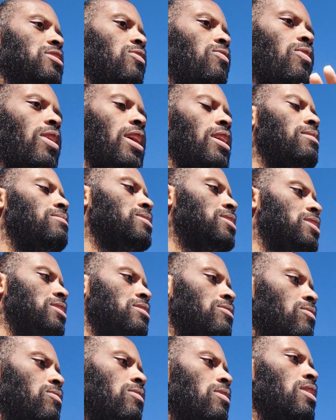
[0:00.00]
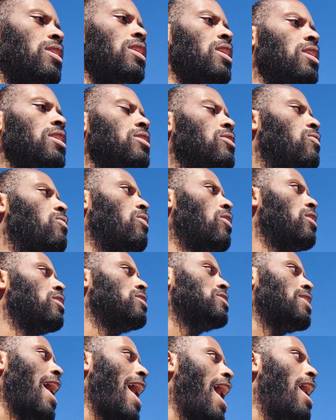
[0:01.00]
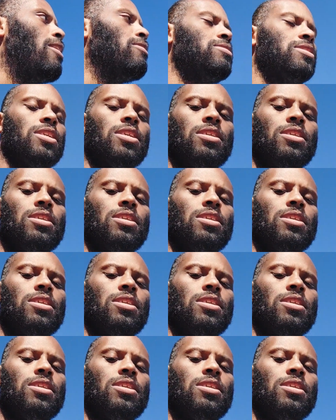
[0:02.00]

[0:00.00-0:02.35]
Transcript: and realms and the worlds out,